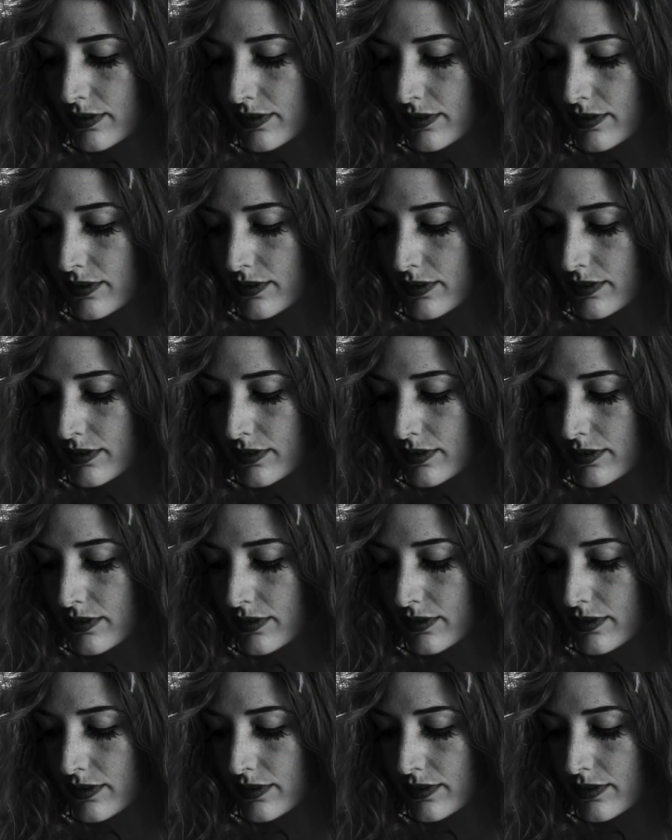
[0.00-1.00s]
samples
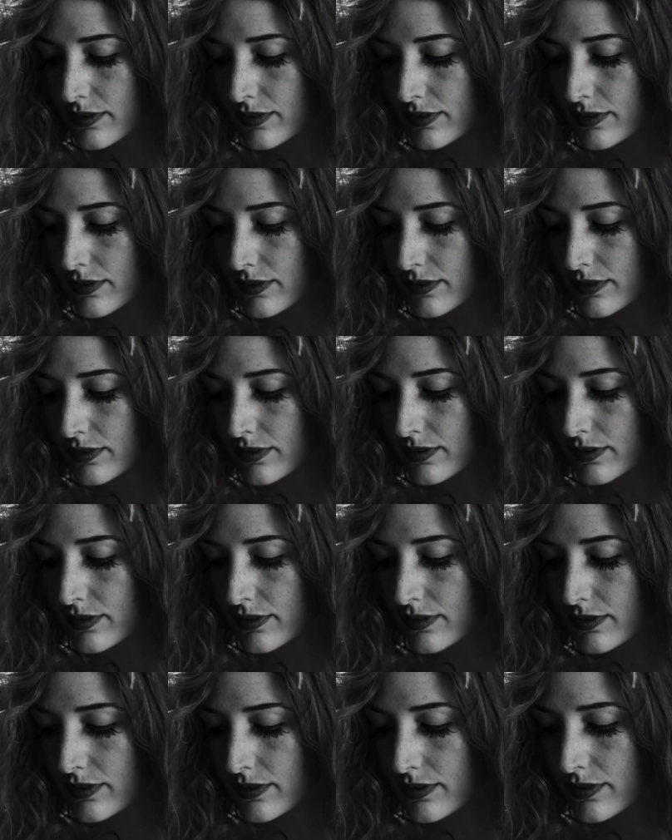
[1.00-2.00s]
and some fun stuff to
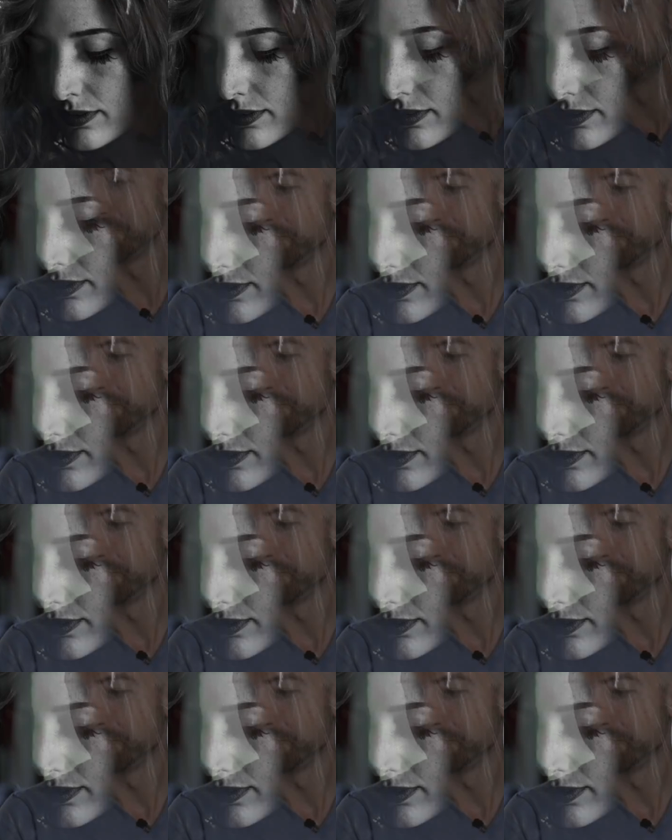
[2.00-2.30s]
go through.